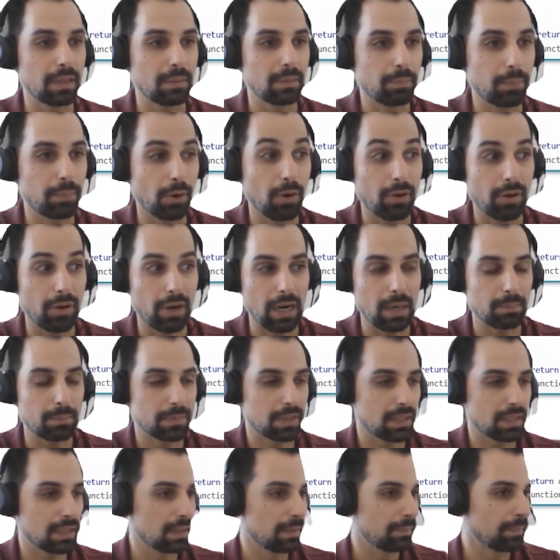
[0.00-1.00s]

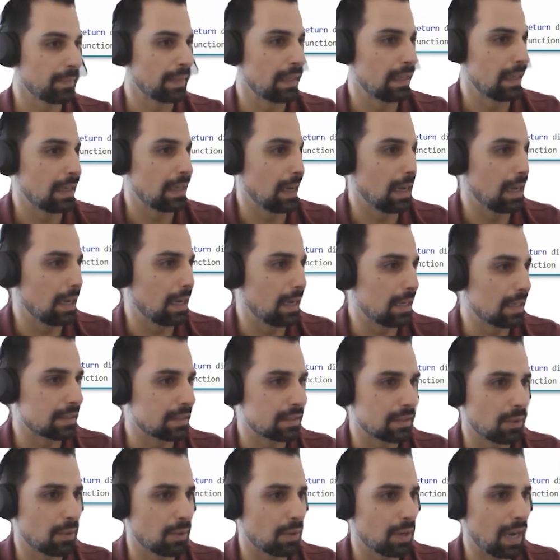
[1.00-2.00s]
programmed.
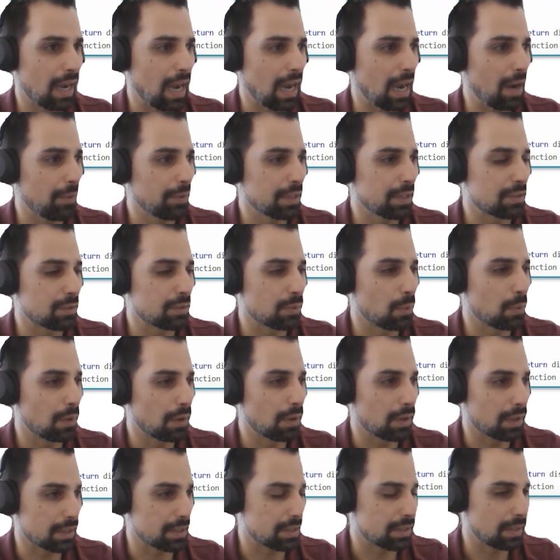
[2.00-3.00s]
So how this
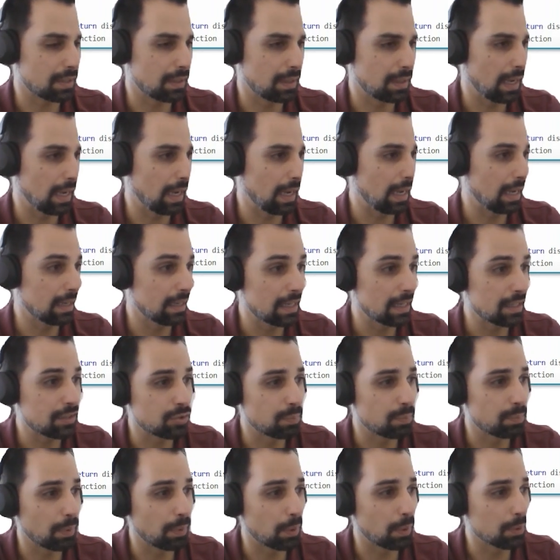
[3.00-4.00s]
works?
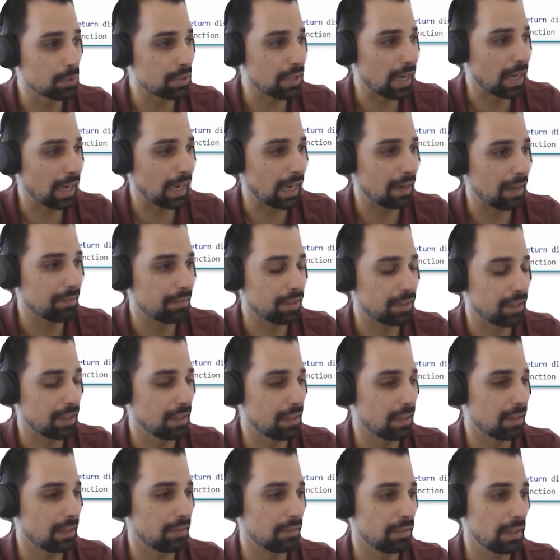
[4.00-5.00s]
Let's suppose I have
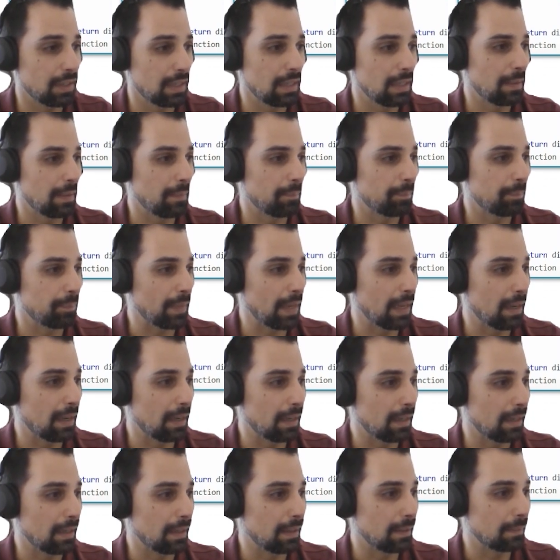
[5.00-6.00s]
here
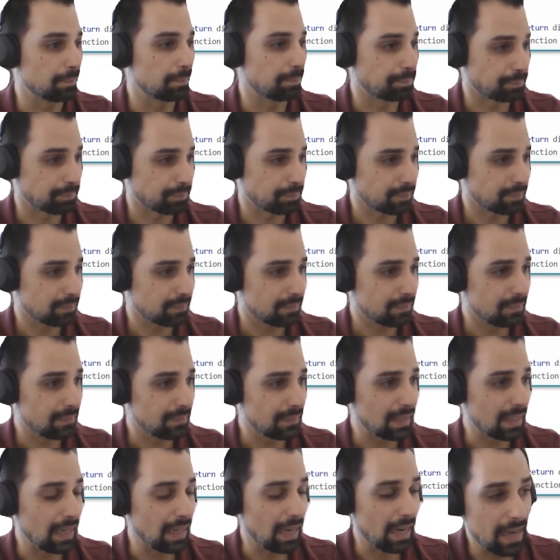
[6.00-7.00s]
a
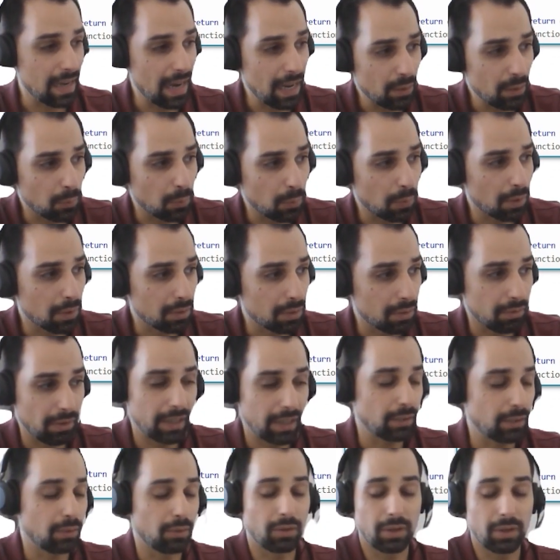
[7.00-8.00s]
network,
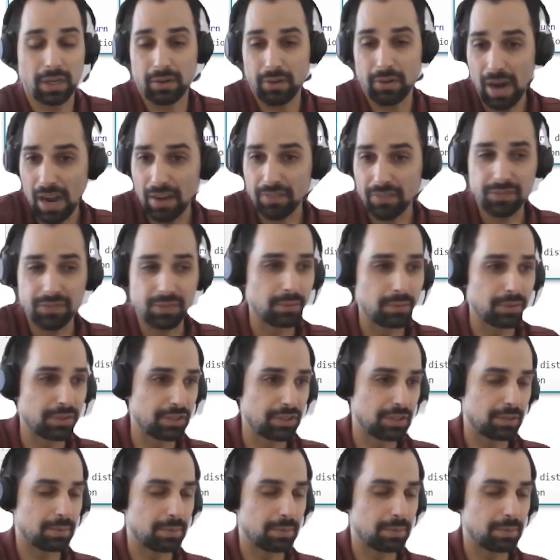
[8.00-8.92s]
right, or a graph, which is